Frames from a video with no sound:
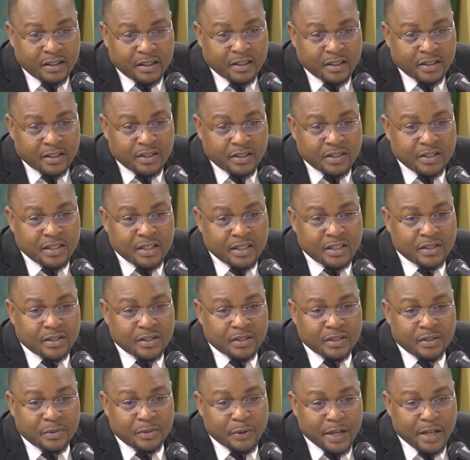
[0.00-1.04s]
to see to the
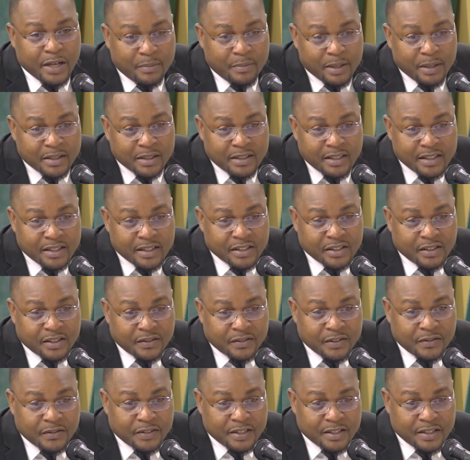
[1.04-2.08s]
rehabilitation of the
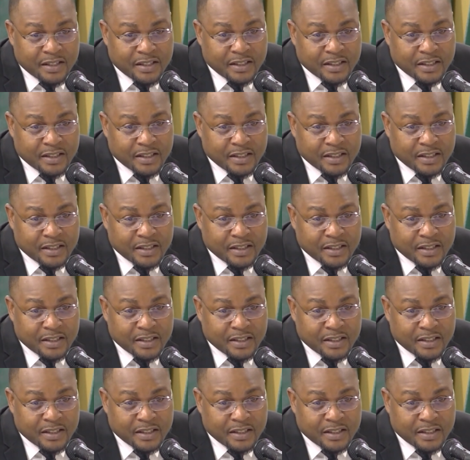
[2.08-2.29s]
facility.